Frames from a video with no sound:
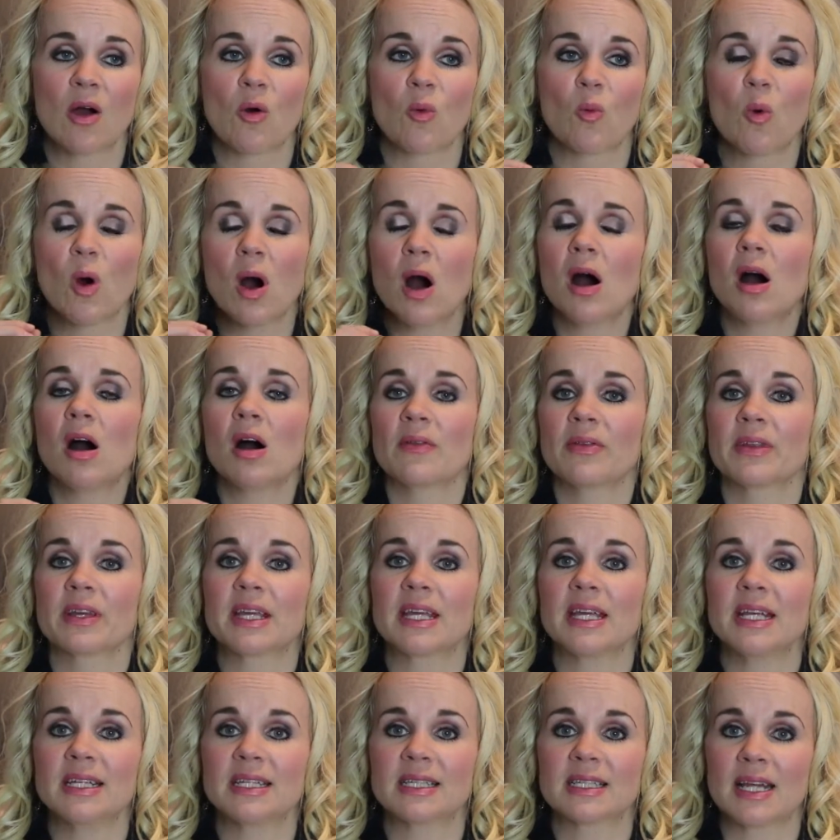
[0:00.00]
what are the
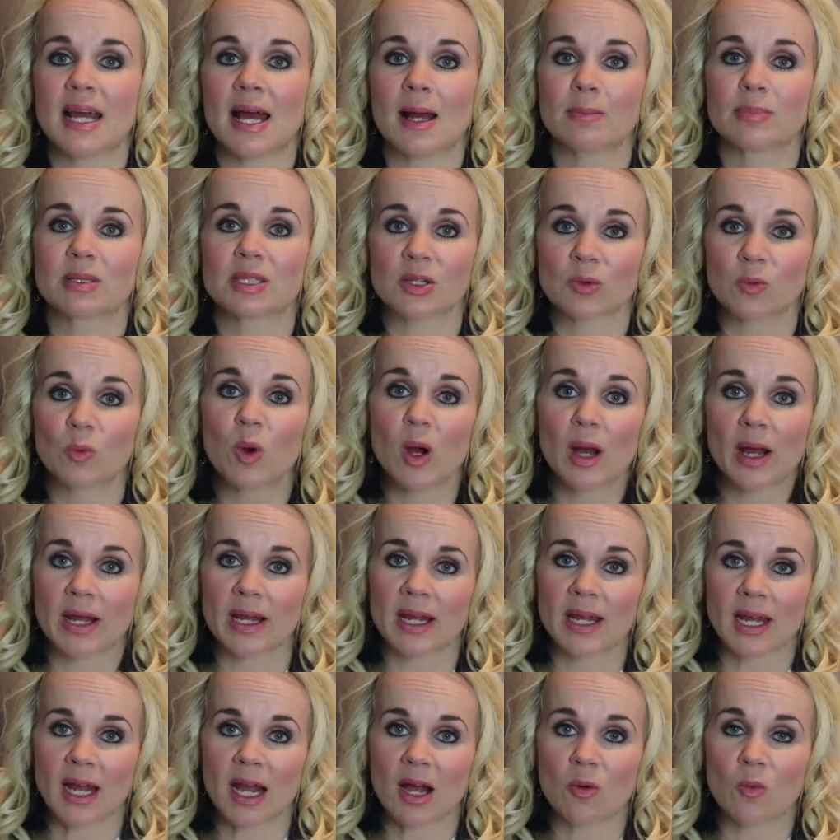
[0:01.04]
key steps to
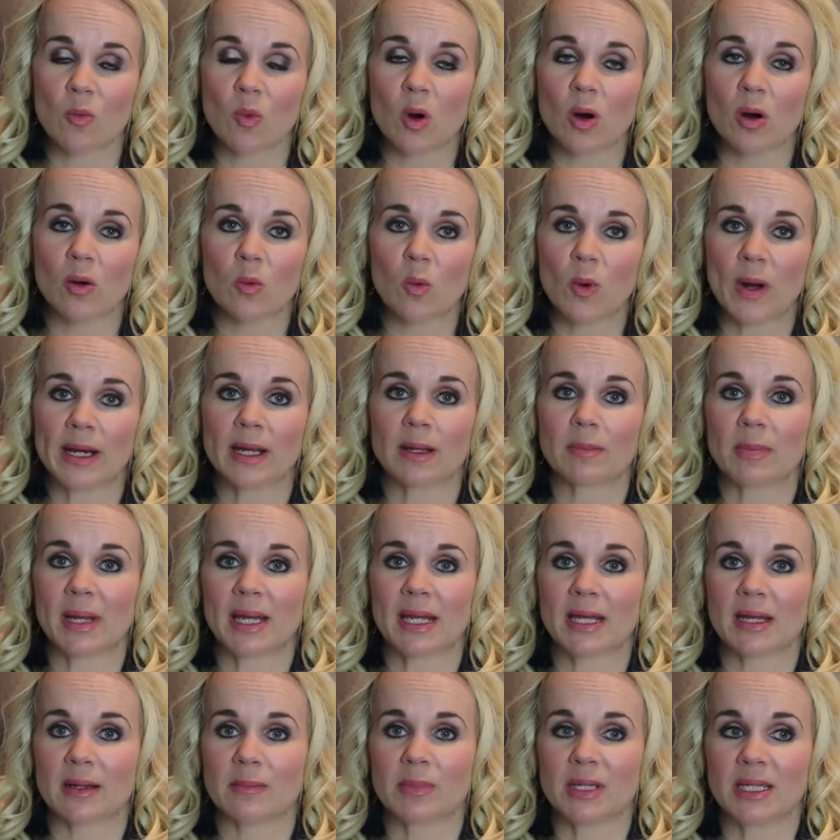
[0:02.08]
working out what wedding
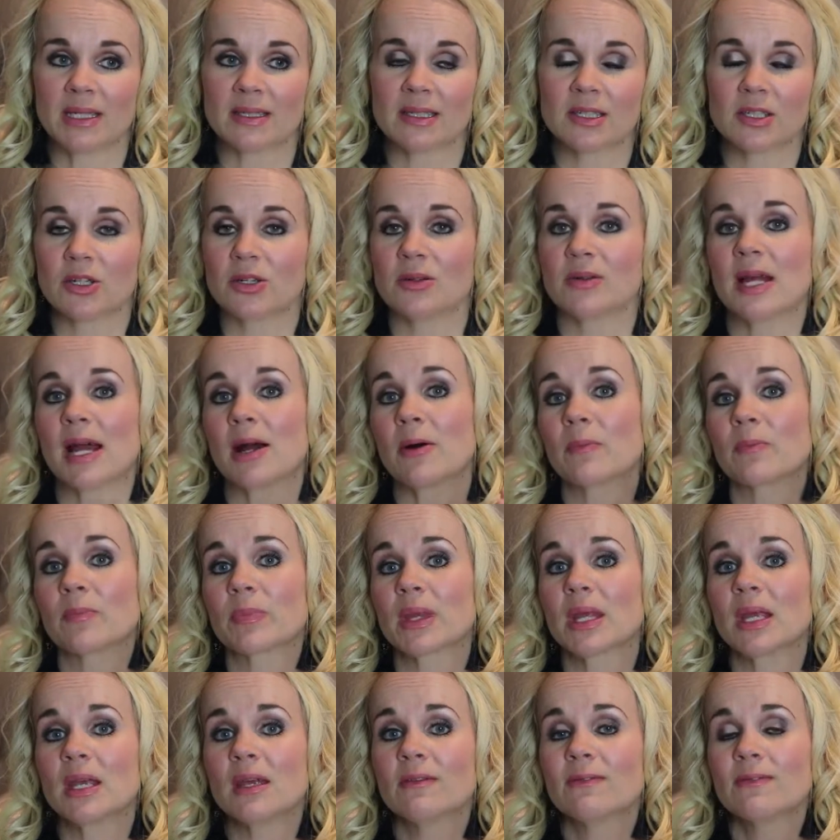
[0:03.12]
makeup needs to do. Now,
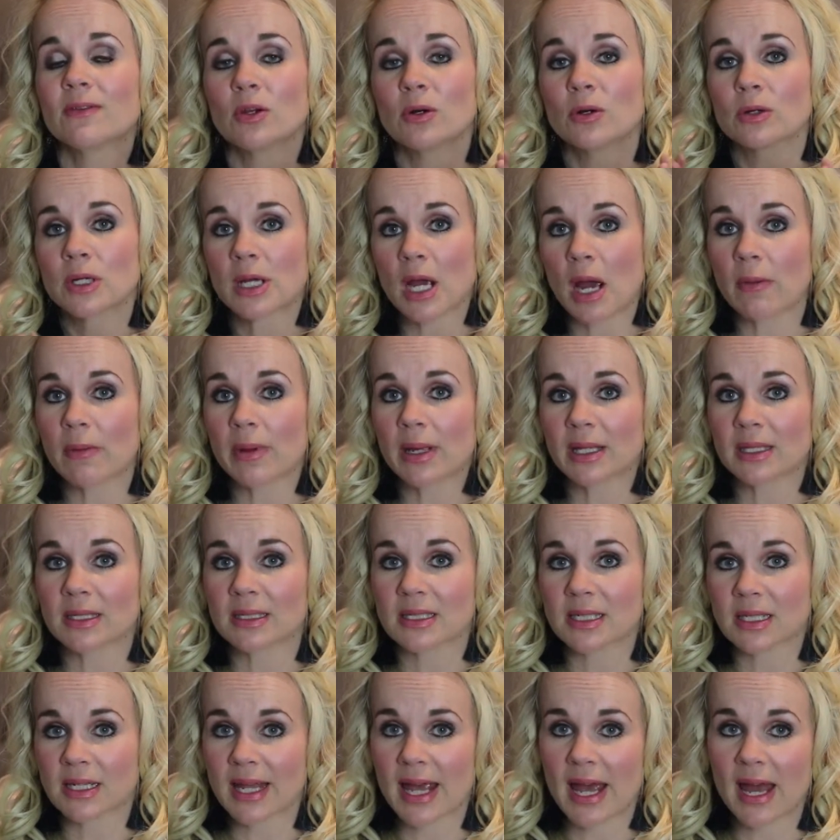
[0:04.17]
if you're going
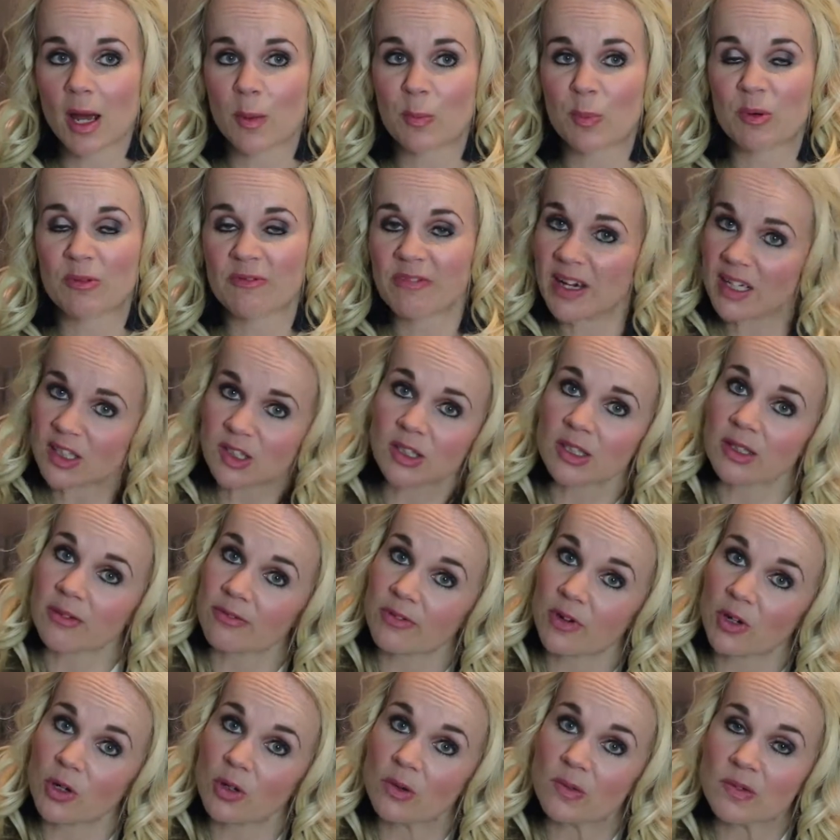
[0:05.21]
to get a professional
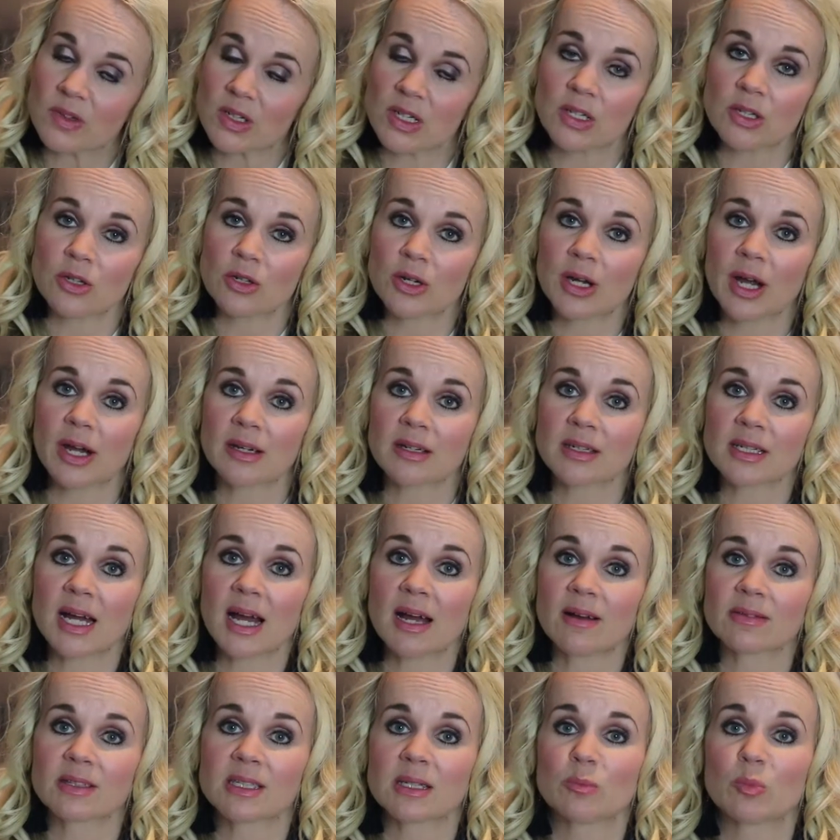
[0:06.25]
involved and you're going to
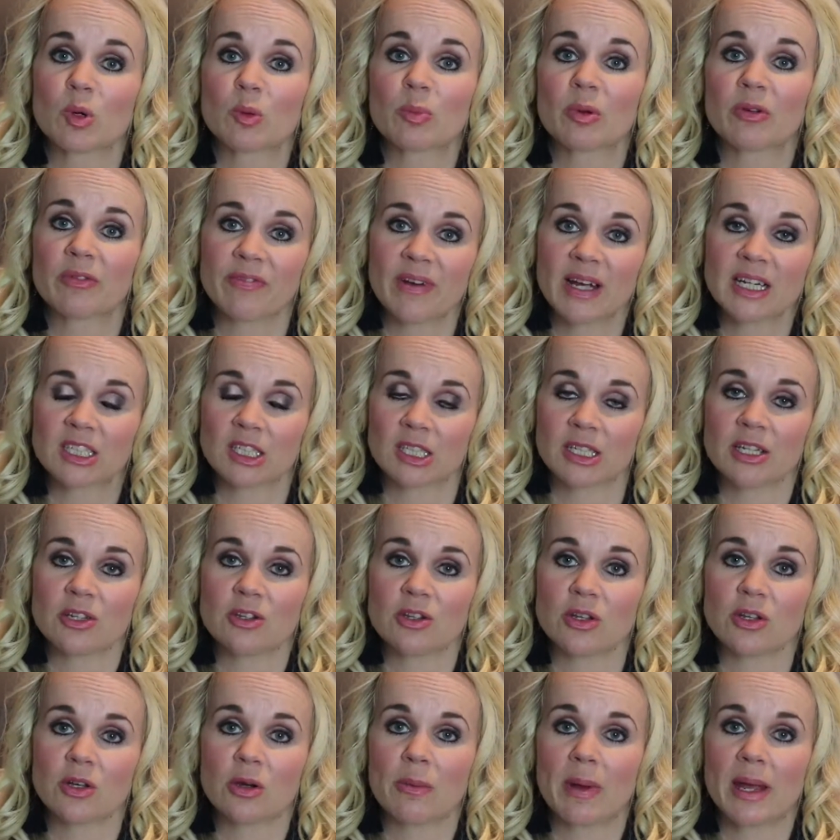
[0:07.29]
have someone professionally
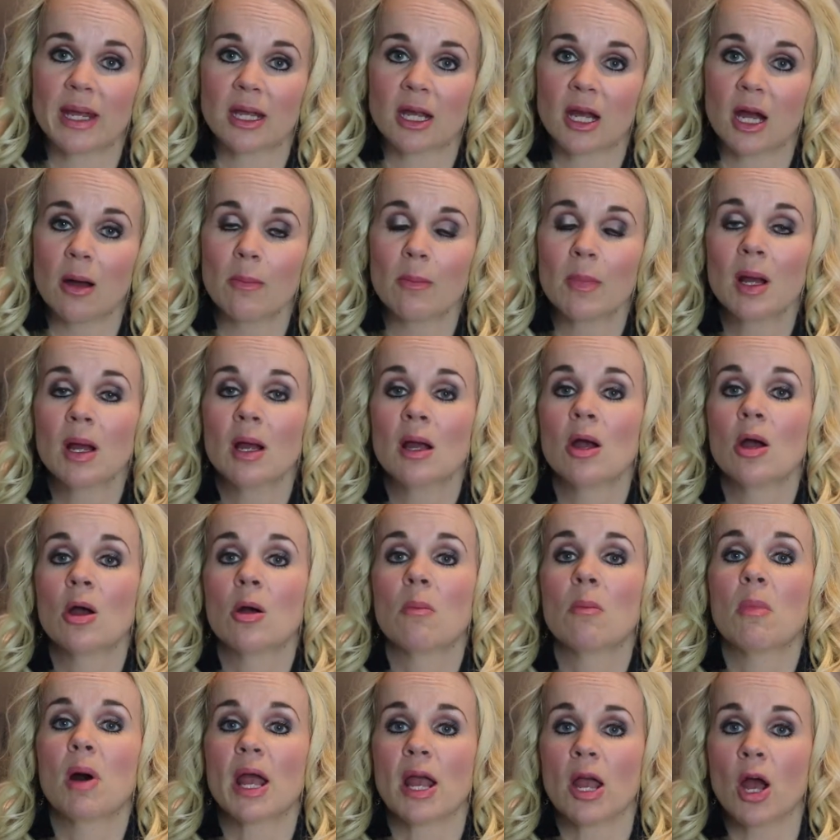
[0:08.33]
do your makeup,
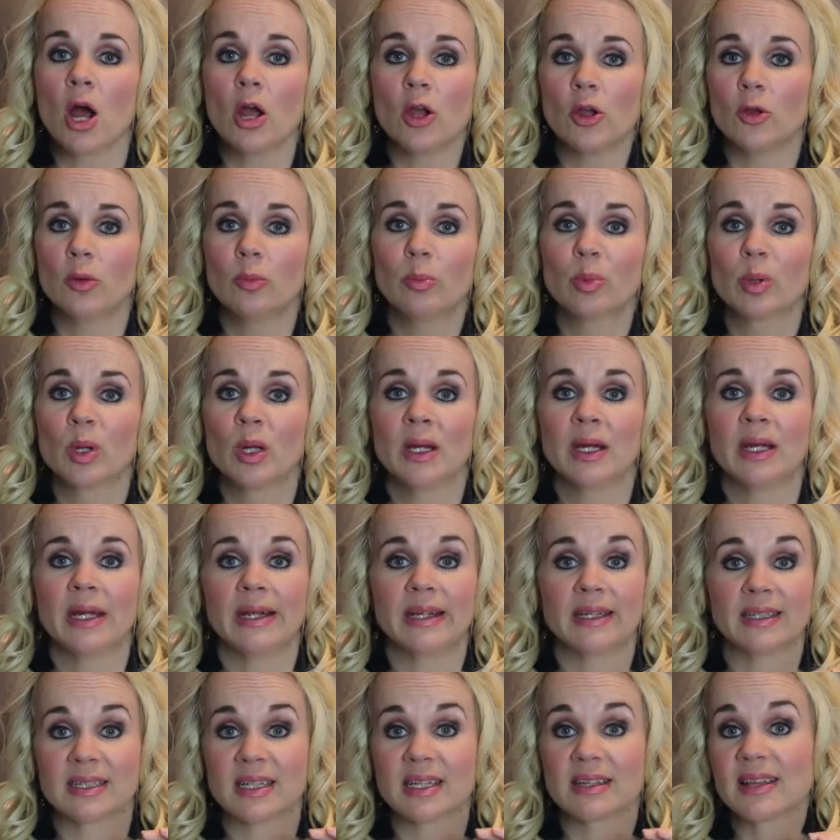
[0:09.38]
my hope
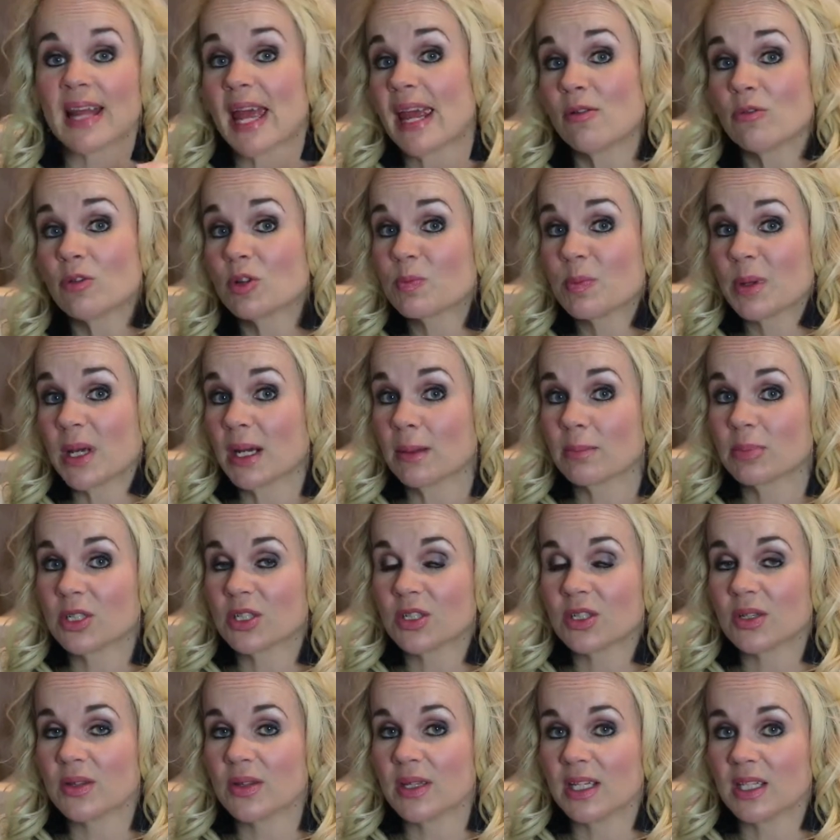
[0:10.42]
is that they would be able
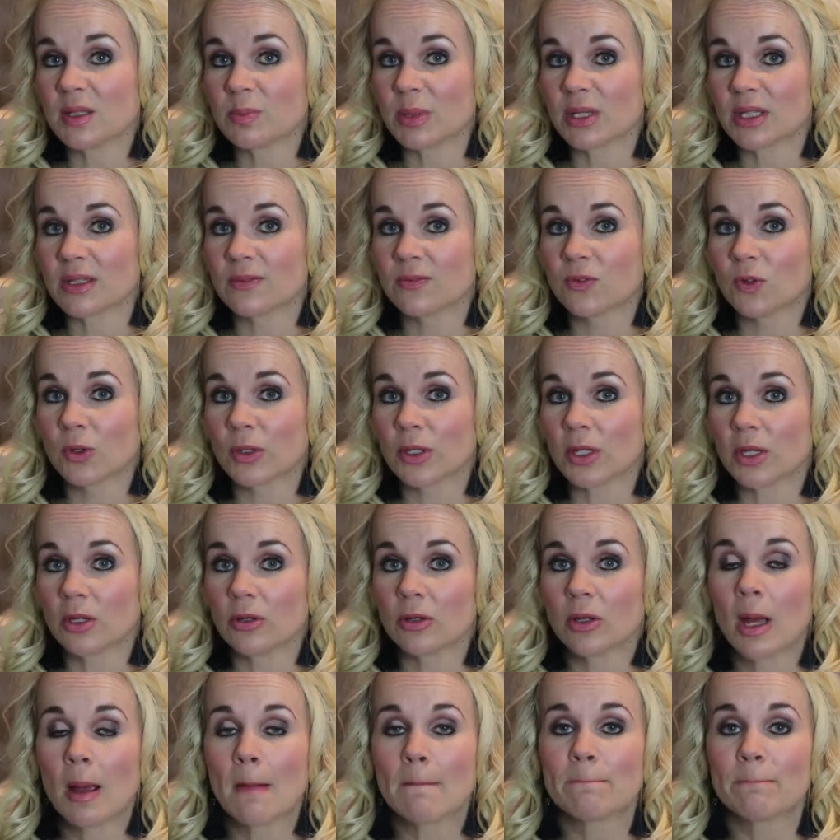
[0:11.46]
to do these bits for you.